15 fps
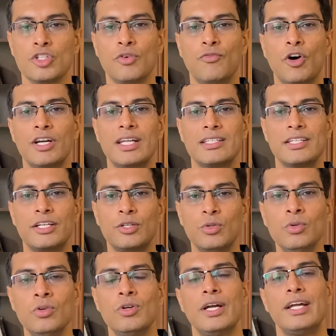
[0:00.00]
So what does it
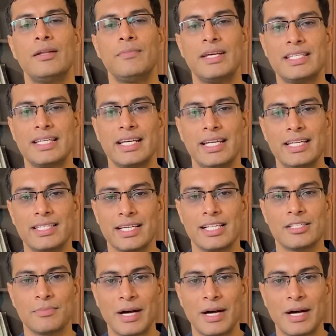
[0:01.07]
do? It basically sells